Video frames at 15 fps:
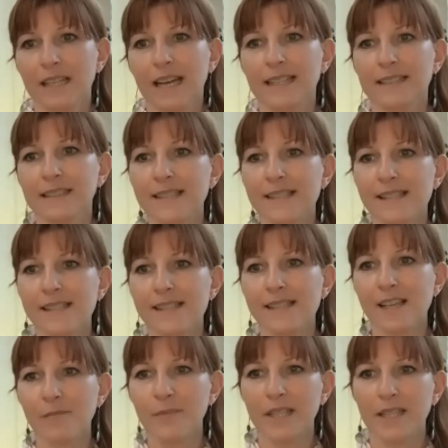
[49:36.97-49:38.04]
And this is
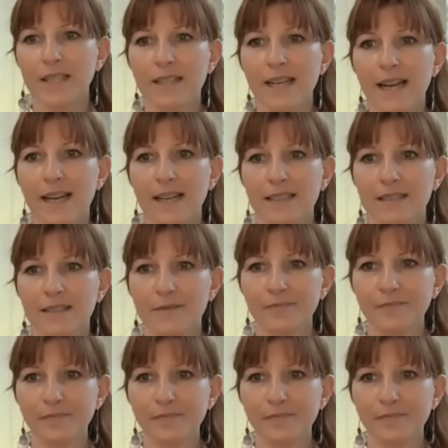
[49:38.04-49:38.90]
something that